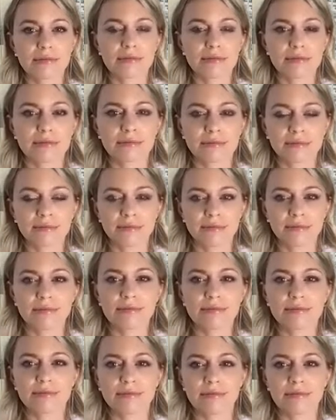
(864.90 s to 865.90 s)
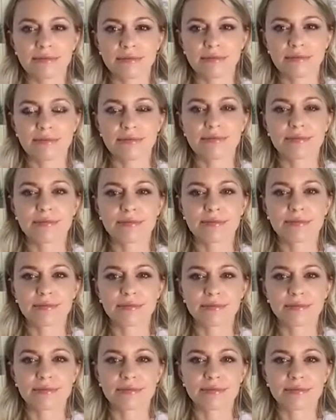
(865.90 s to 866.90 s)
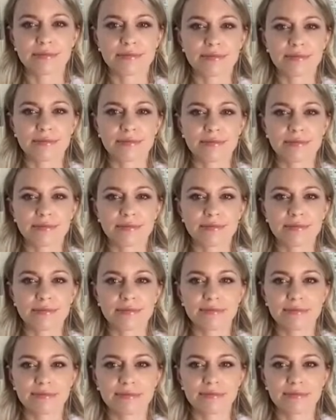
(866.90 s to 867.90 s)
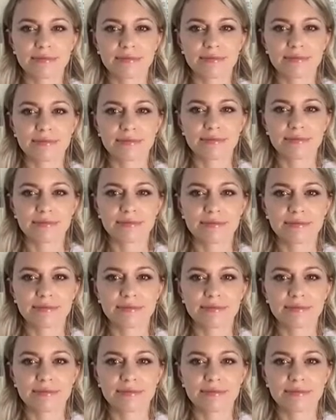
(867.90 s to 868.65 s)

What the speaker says: (silent)